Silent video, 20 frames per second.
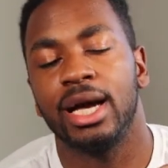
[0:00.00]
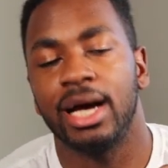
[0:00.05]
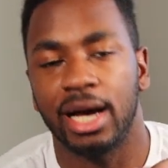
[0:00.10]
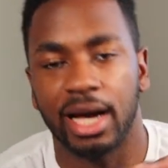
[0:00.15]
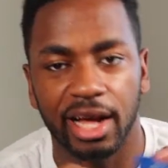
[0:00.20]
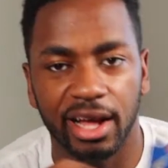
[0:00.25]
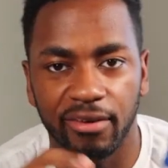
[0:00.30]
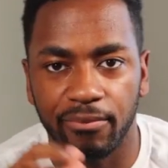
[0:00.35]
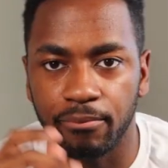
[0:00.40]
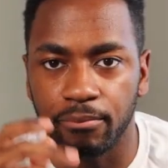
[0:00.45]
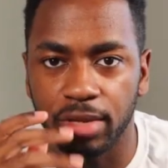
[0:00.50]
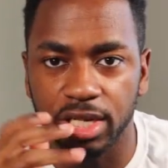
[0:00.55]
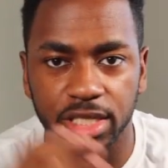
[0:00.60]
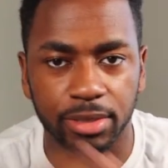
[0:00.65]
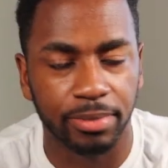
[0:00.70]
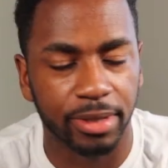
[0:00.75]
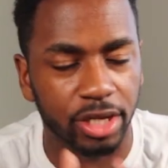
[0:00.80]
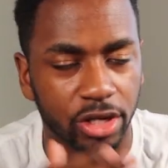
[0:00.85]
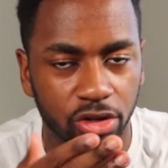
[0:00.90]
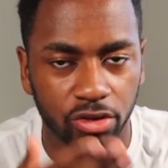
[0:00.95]
I have
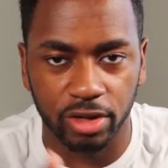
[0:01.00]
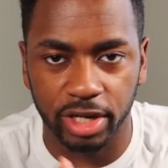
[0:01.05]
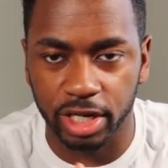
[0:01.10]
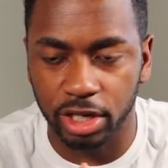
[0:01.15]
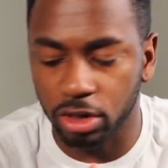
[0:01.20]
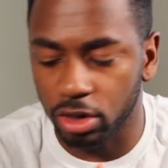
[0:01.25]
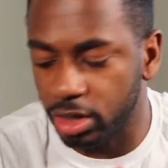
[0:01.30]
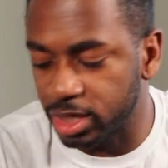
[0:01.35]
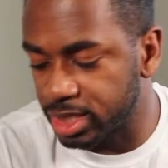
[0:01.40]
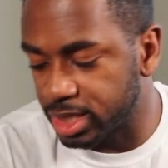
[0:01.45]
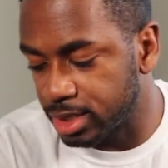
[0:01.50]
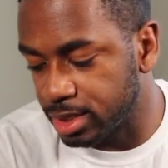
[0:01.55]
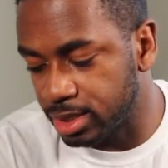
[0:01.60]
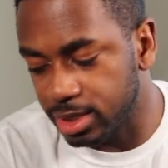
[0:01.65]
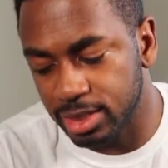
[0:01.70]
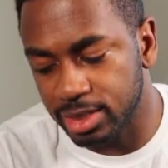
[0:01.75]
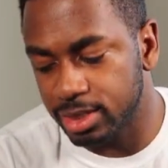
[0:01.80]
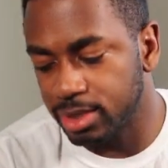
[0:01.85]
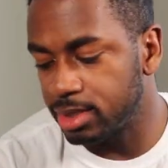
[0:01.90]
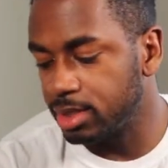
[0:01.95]
much better credit cards than
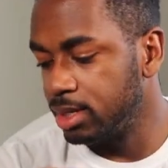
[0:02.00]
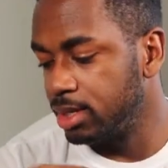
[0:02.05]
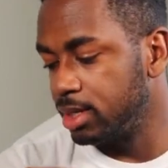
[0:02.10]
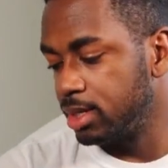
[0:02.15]
this.